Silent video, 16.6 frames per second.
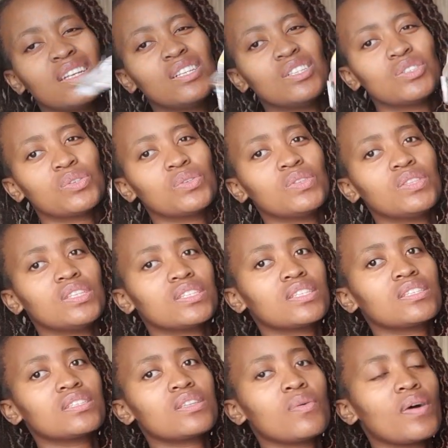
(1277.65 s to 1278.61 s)
So this
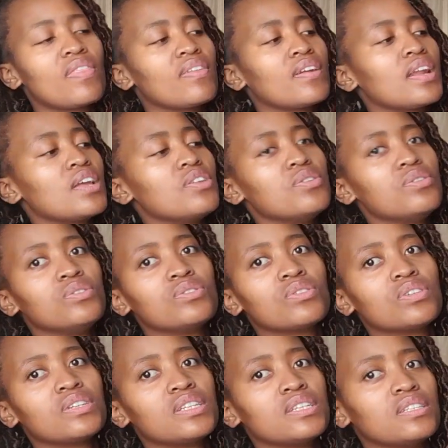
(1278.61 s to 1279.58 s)
is the one that I use
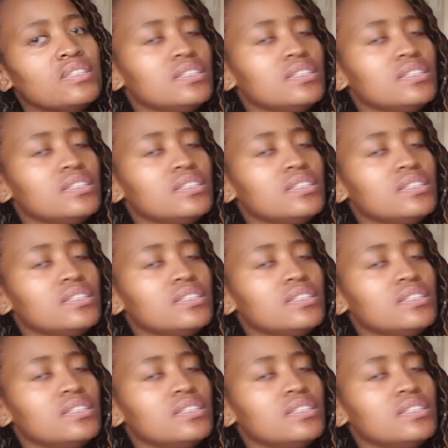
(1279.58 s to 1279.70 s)
on a